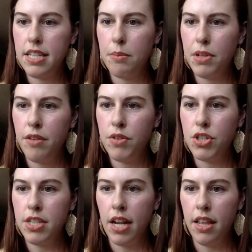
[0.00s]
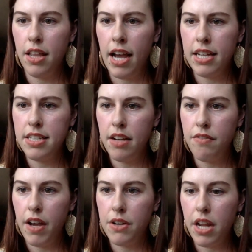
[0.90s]
I believe, which is out of the
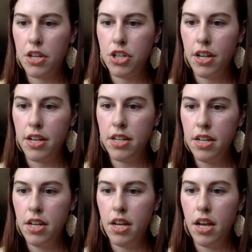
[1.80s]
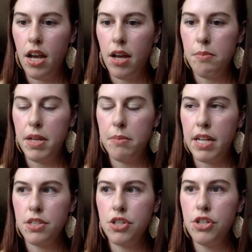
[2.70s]
Highstead Foundation in
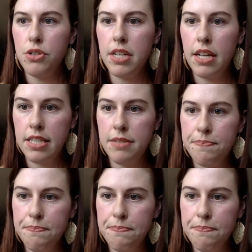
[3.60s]
Massachusetts.